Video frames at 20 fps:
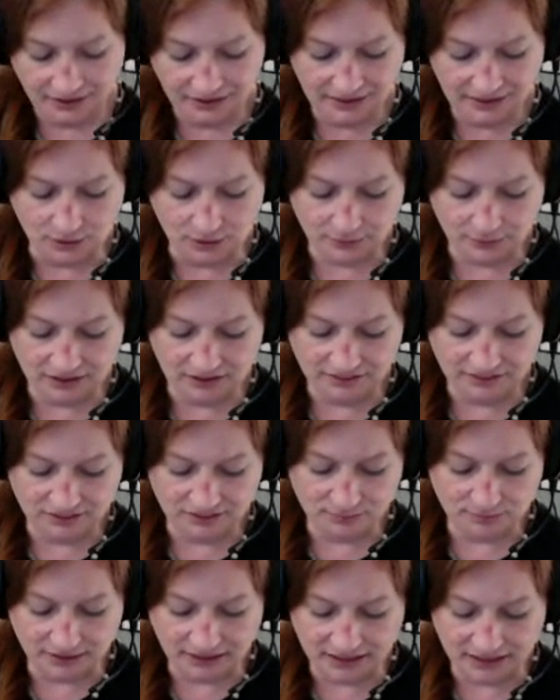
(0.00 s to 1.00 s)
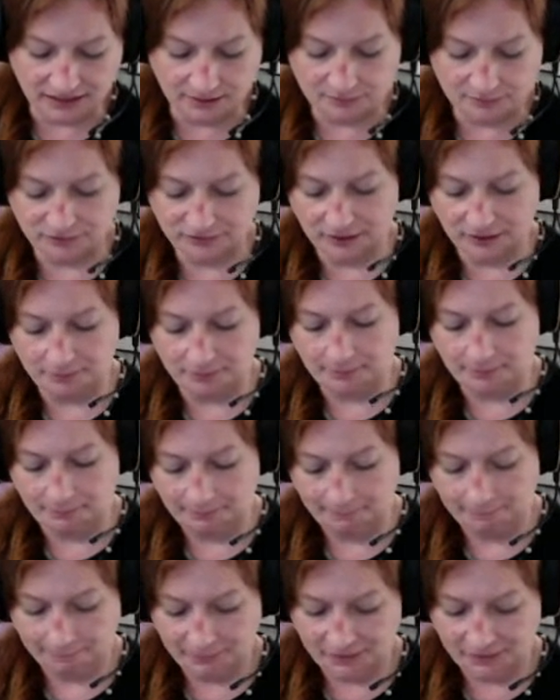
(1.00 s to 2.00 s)
Now, where does his money come from?
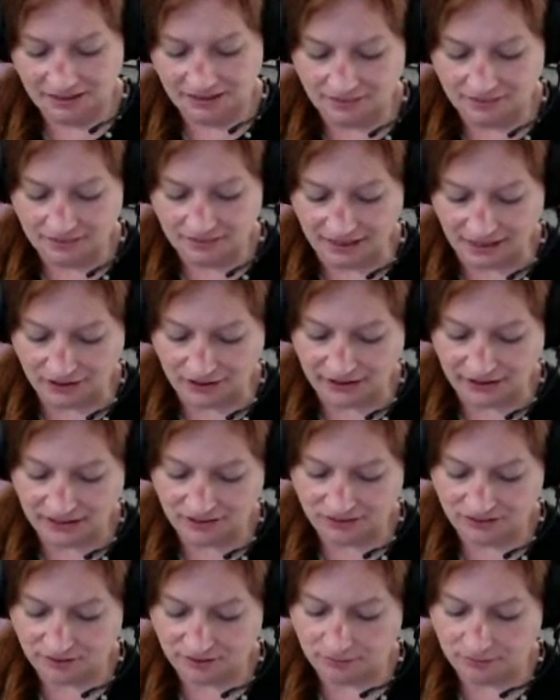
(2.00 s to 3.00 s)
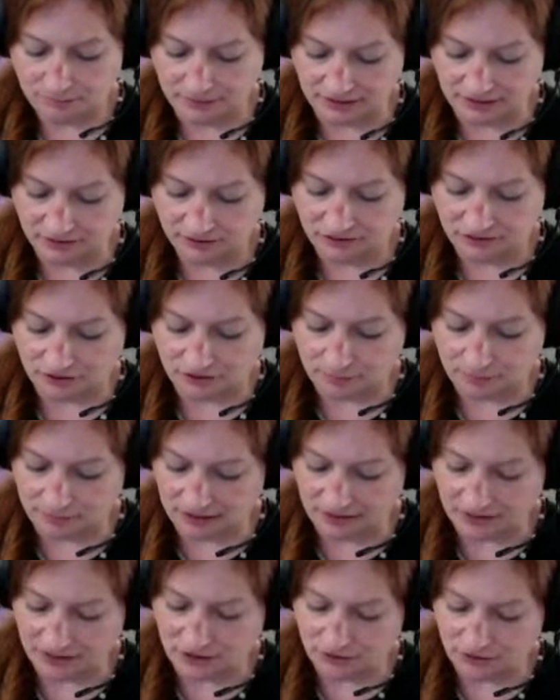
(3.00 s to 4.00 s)
The area is administered by
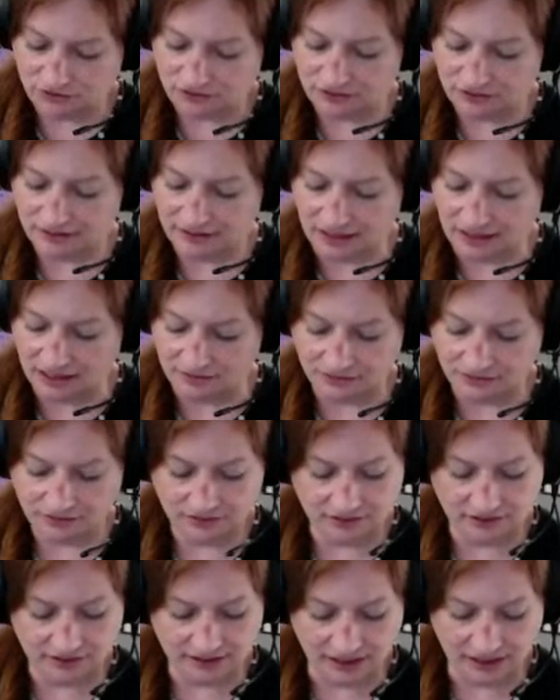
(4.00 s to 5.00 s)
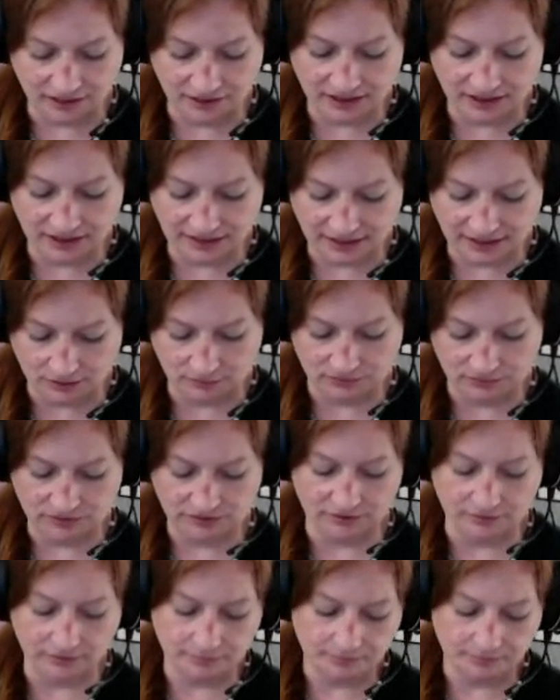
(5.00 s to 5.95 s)
the Houston-Galveston Area Council.